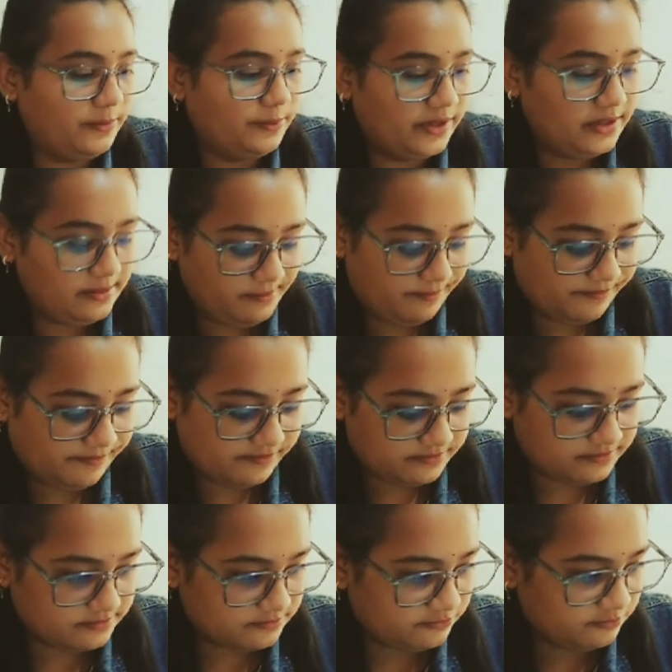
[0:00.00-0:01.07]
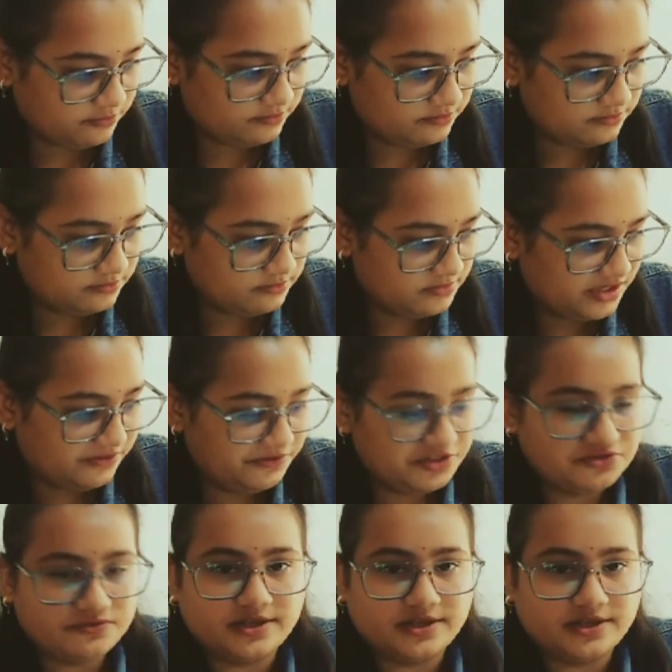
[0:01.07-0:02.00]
people which